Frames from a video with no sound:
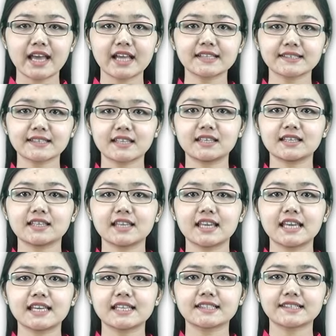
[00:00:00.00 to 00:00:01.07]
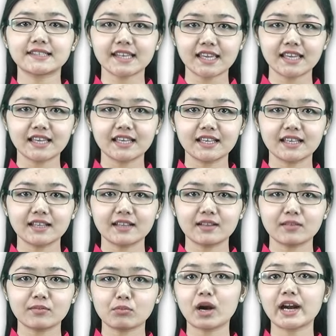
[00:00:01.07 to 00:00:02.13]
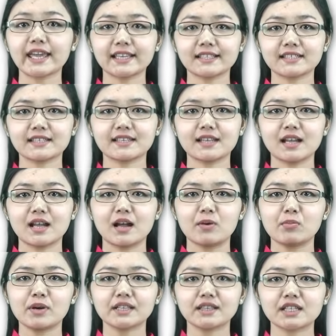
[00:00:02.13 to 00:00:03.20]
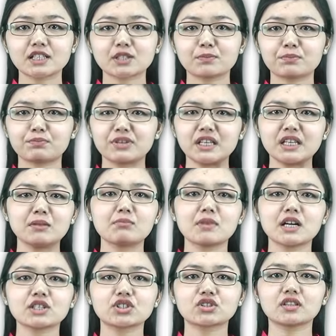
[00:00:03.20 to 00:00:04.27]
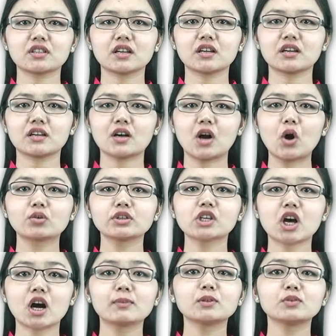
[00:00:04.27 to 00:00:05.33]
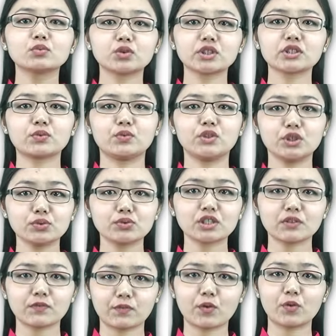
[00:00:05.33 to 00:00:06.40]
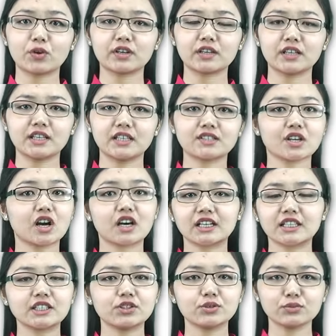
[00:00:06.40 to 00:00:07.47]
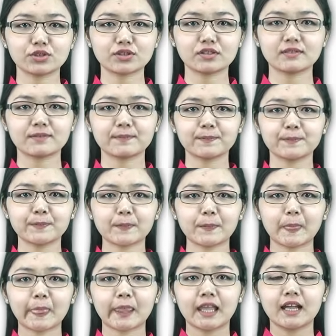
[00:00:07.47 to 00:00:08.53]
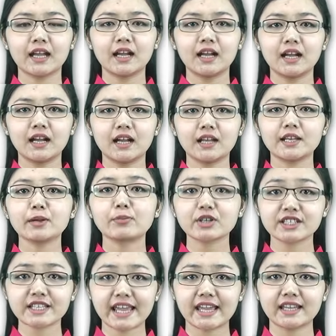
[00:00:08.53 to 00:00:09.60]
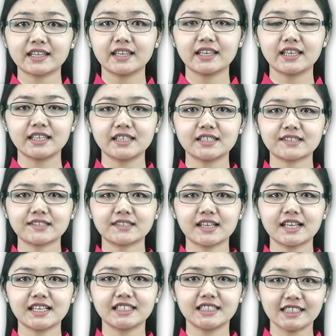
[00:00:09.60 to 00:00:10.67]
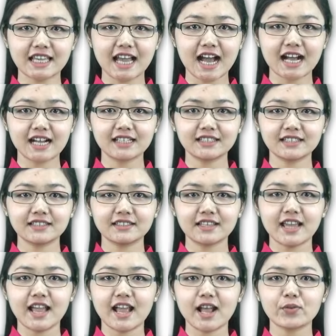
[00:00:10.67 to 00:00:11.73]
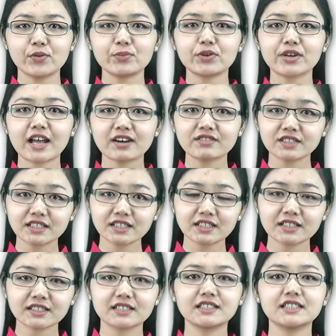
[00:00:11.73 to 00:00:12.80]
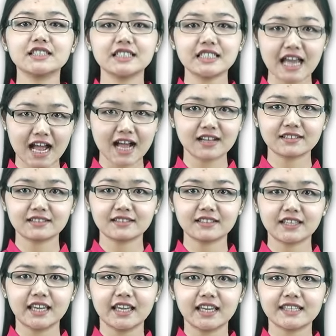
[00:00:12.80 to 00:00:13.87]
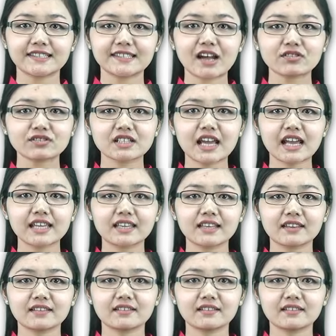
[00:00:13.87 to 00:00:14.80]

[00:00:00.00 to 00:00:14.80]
as in say, market. But that's pretty much the only common word we use it for. It's hardly used. Number 10 is nya, and we pronounce it nya. It sounds like